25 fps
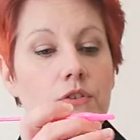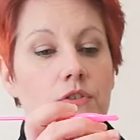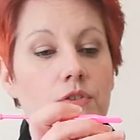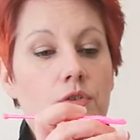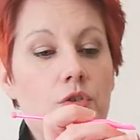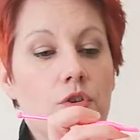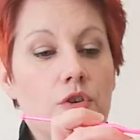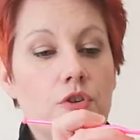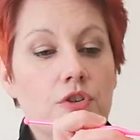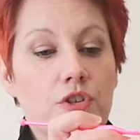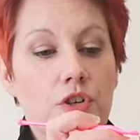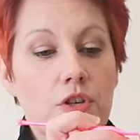So
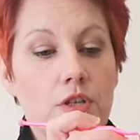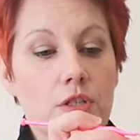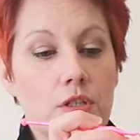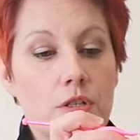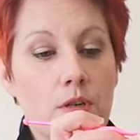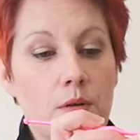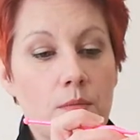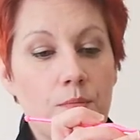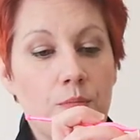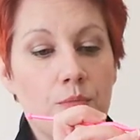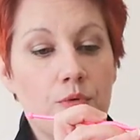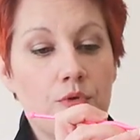you
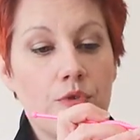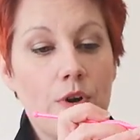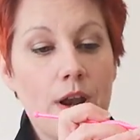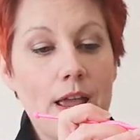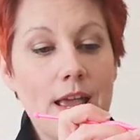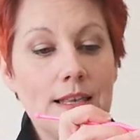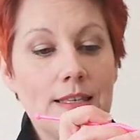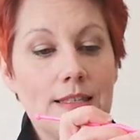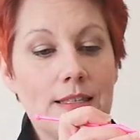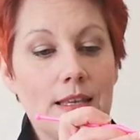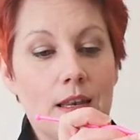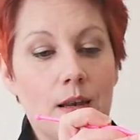just
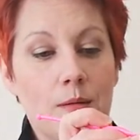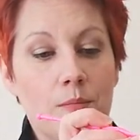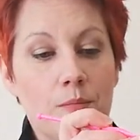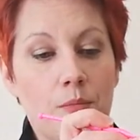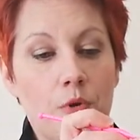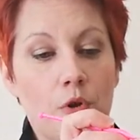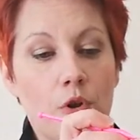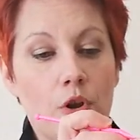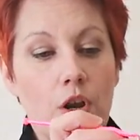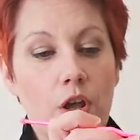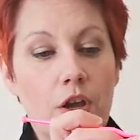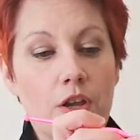press in and
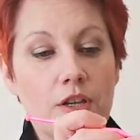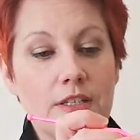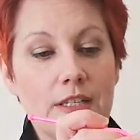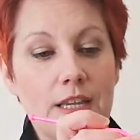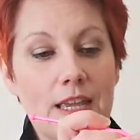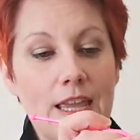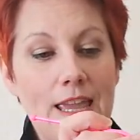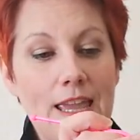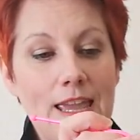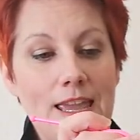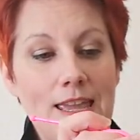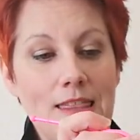pull out
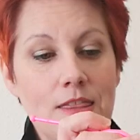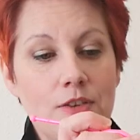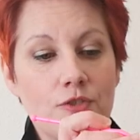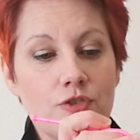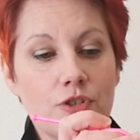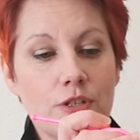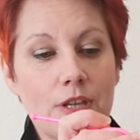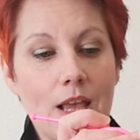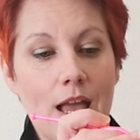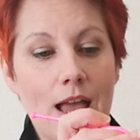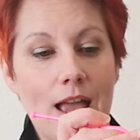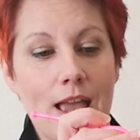either
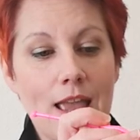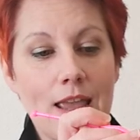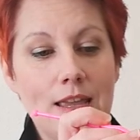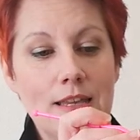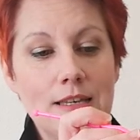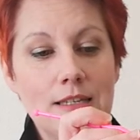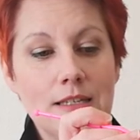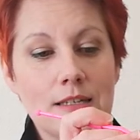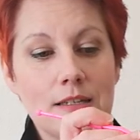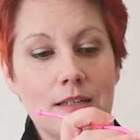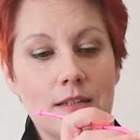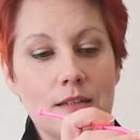
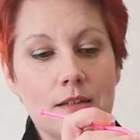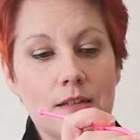side